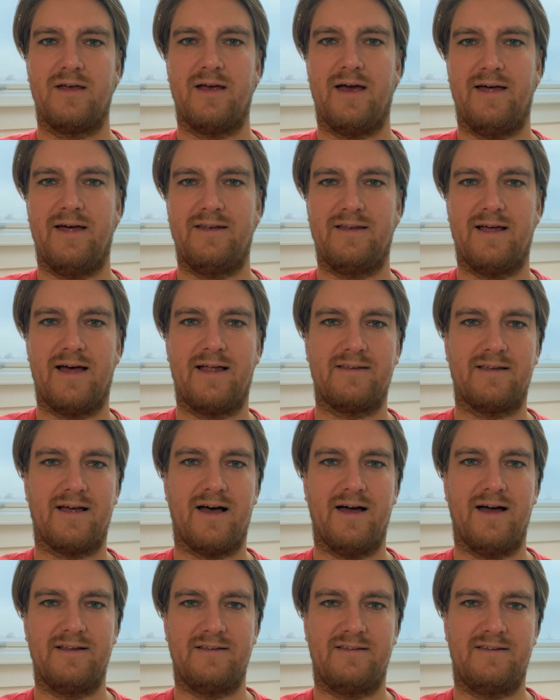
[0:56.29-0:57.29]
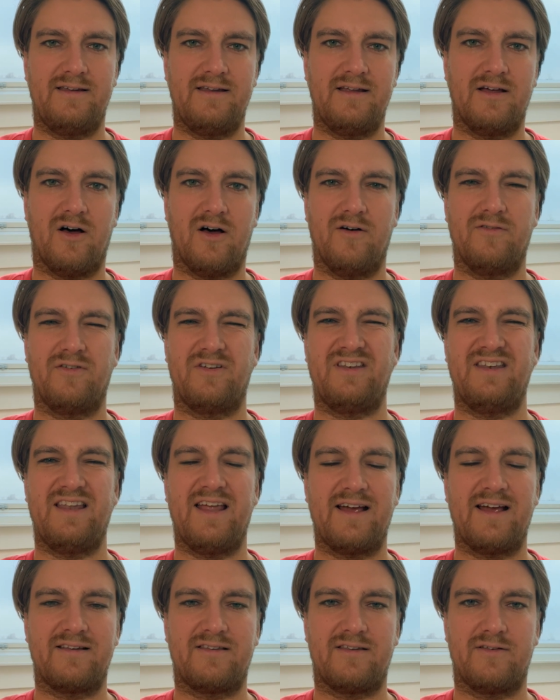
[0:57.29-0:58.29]
And that idea of a
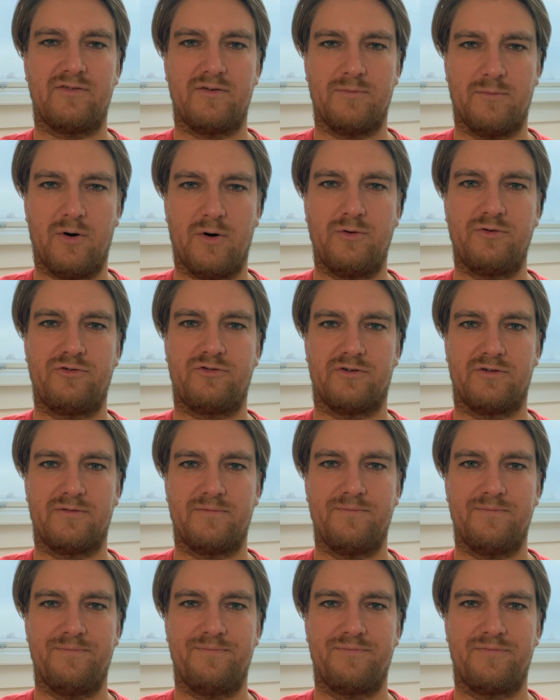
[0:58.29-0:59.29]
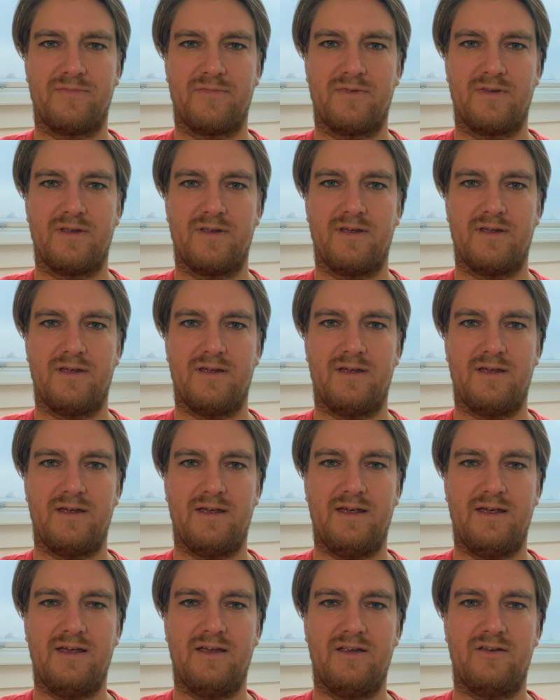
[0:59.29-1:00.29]
negative emotion
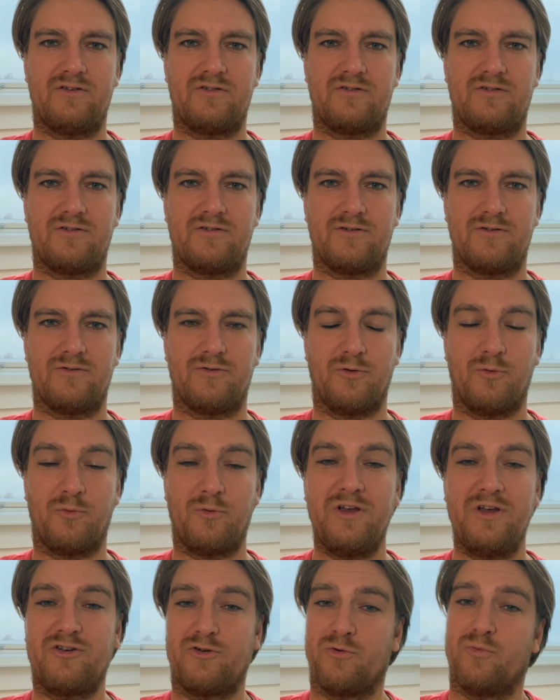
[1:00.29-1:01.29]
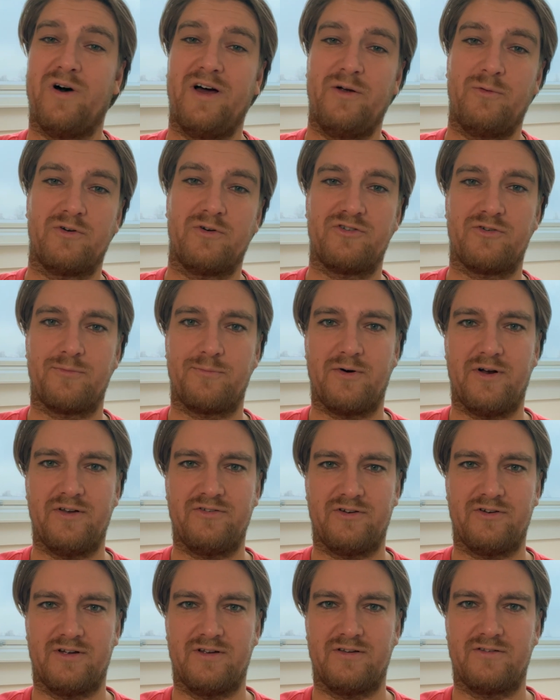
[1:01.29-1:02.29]
is the reason why we're
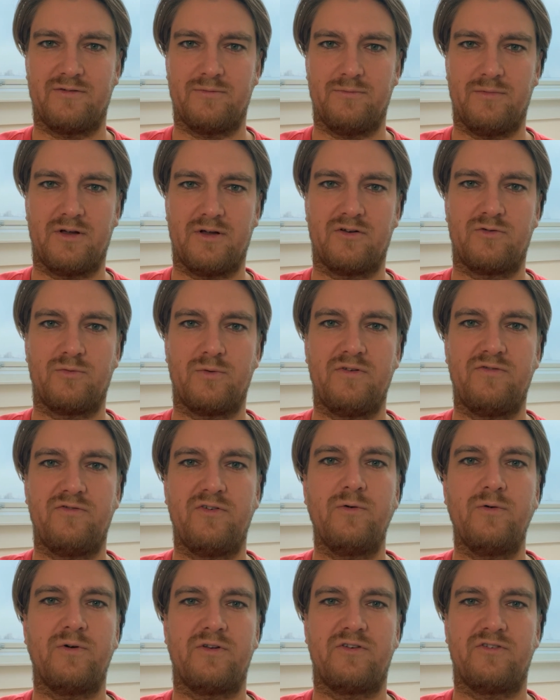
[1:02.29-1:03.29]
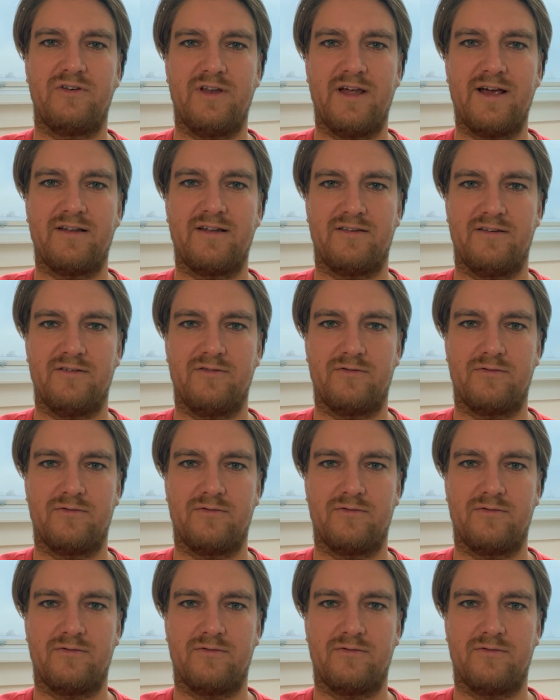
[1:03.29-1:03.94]
suppressing it, because we feel it's negative,